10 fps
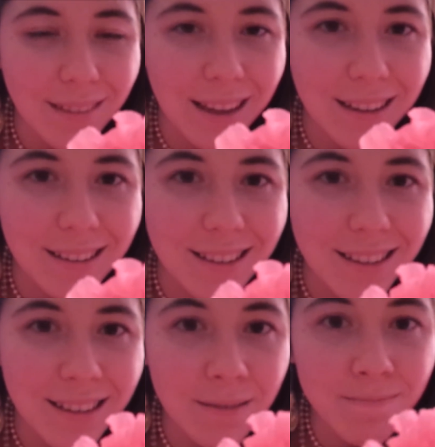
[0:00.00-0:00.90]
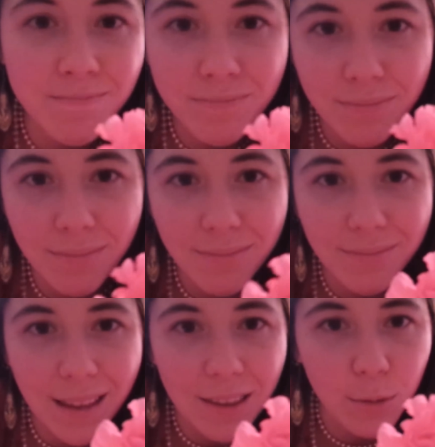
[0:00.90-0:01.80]
And
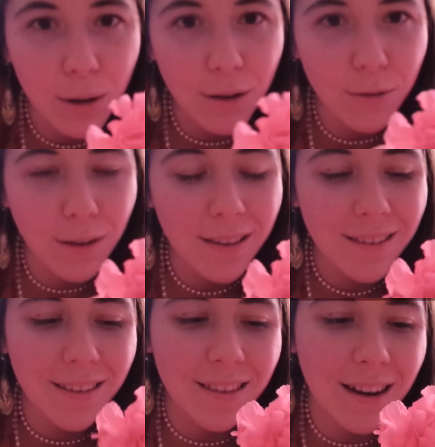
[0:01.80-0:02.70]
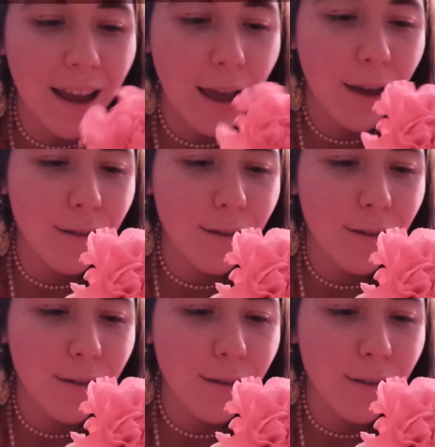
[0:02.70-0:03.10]
that's what Hephaestus and I have.